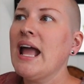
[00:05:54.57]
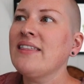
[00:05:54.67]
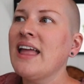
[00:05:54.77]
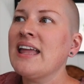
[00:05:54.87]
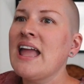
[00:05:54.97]

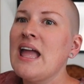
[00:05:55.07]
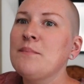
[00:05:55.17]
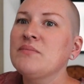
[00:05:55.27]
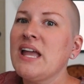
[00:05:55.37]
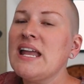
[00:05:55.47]
And like,
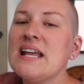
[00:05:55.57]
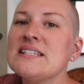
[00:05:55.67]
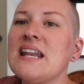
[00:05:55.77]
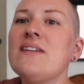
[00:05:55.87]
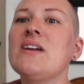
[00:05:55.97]
he
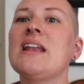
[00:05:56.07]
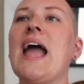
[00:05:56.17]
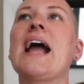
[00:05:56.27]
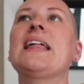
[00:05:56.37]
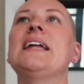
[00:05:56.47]
doesn't even
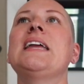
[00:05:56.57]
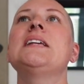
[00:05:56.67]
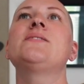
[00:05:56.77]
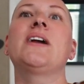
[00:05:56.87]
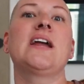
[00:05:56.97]
act like
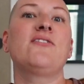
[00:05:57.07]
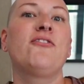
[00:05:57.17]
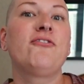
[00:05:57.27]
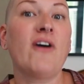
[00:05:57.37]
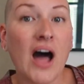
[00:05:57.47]
he's very
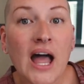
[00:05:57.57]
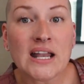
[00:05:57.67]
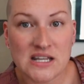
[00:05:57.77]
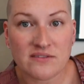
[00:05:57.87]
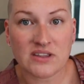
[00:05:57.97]

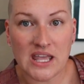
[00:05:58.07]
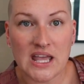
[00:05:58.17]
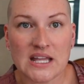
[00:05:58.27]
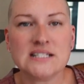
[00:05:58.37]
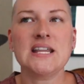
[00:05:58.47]
fond of
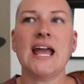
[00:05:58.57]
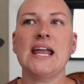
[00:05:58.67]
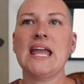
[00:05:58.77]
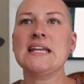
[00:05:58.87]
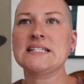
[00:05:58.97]
kids,
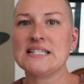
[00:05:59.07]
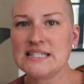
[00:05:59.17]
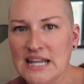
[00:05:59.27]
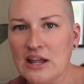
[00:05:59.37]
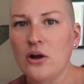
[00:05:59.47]
yet he
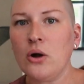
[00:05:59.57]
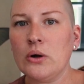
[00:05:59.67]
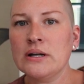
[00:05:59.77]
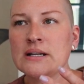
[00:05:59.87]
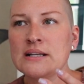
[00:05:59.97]

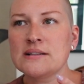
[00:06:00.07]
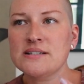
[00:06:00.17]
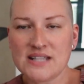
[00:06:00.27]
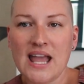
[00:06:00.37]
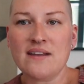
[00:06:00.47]
still
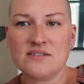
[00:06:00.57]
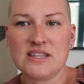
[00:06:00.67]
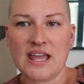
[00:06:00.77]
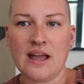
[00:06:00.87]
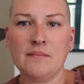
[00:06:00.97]
saved
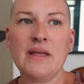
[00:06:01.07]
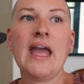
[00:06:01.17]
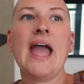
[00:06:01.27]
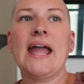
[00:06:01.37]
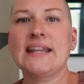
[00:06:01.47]
them
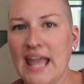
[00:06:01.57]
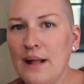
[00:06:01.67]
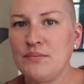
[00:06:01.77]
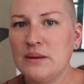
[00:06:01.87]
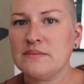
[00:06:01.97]
and
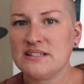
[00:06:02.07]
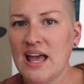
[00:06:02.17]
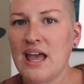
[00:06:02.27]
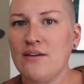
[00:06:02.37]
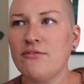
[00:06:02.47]
kept them
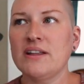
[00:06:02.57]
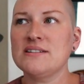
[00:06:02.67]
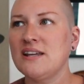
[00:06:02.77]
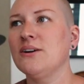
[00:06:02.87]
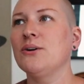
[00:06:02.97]
safe
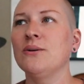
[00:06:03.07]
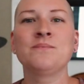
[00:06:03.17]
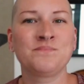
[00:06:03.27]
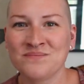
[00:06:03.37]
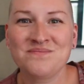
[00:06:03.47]

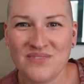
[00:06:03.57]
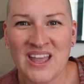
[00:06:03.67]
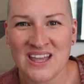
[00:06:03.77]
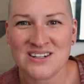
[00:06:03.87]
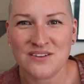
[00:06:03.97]
until
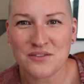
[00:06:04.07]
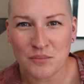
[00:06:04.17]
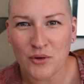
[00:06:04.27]
the end of the